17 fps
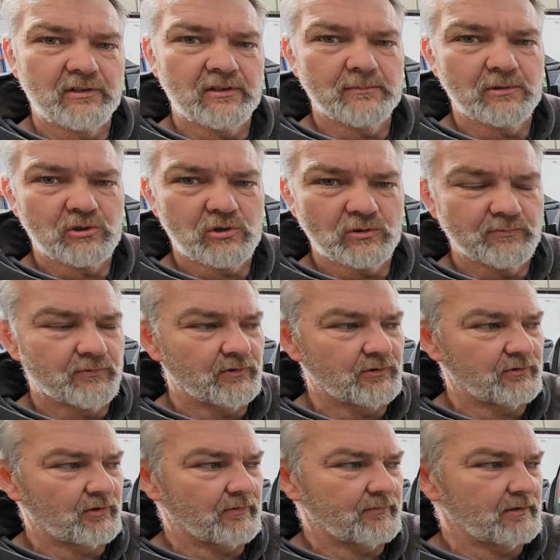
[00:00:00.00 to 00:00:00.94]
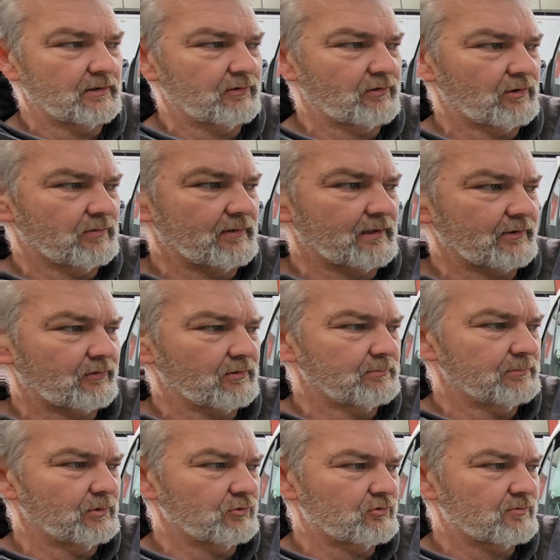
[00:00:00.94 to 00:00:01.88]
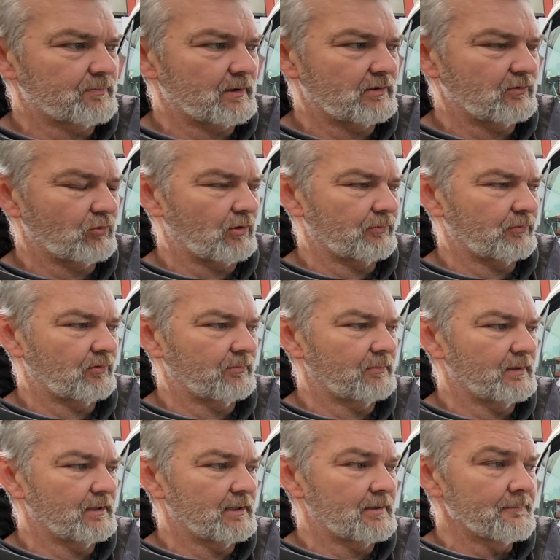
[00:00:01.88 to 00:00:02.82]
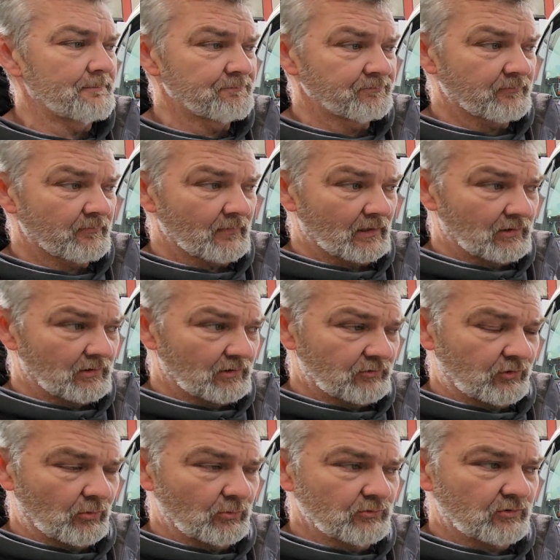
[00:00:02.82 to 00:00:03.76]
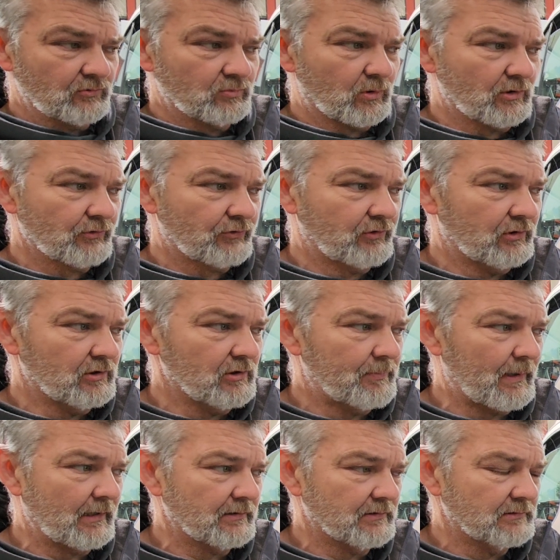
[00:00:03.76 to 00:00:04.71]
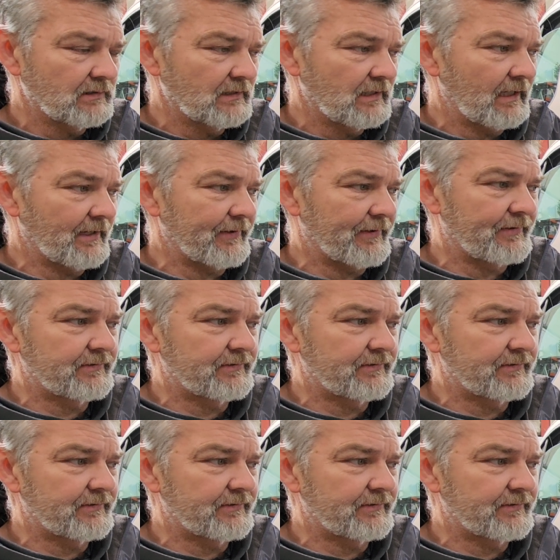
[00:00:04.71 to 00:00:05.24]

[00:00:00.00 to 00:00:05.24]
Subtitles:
and the comfort of it, so that's a much better option there. 200 watt solar panel as